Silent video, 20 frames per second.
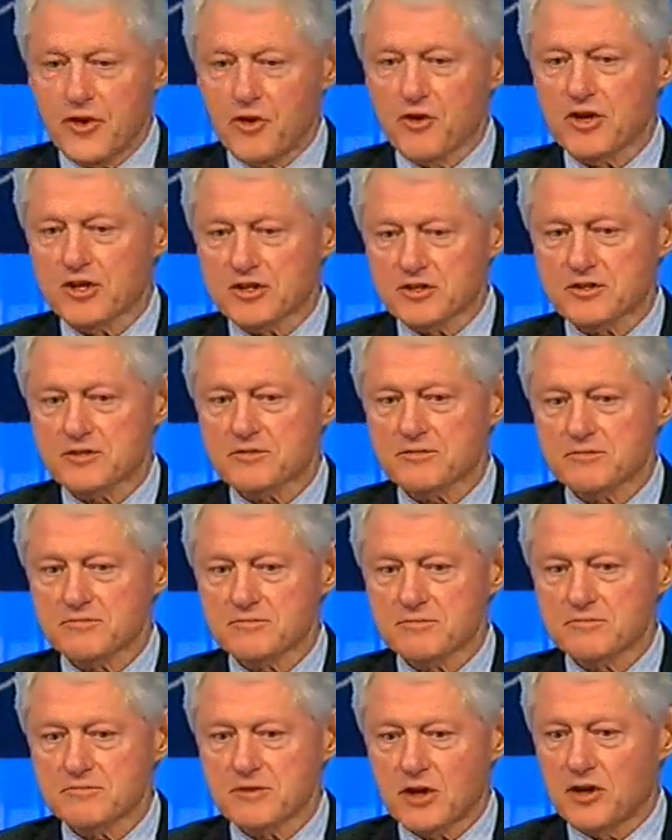focus
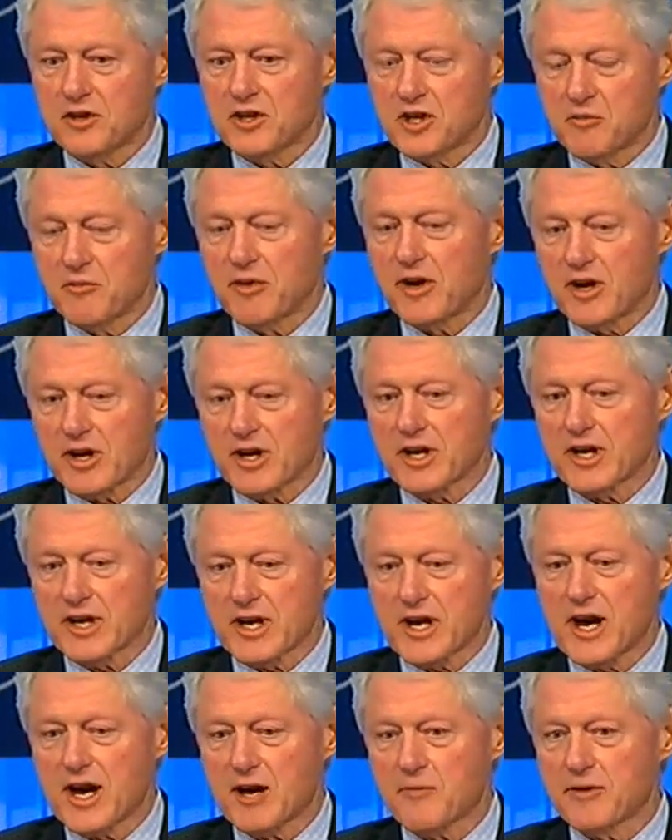on the American
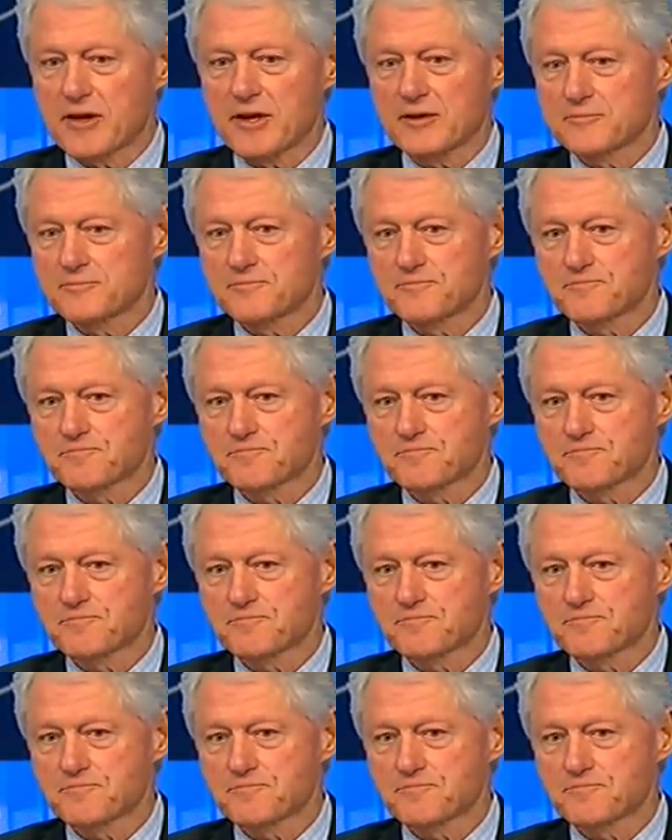economy.